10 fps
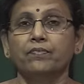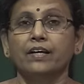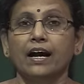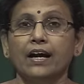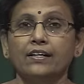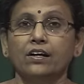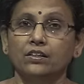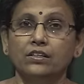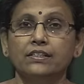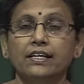and
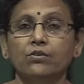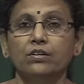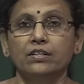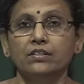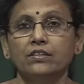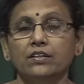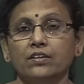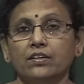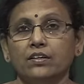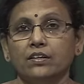other stakeholders
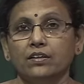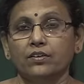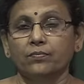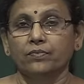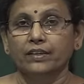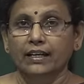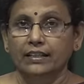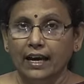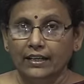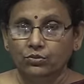can
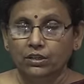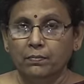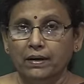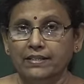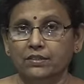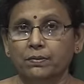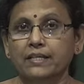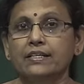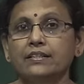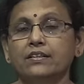actually participate
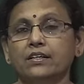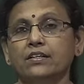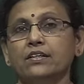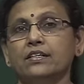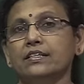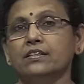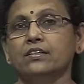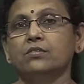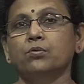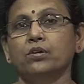in certain
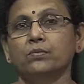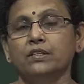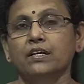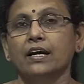discussion forums.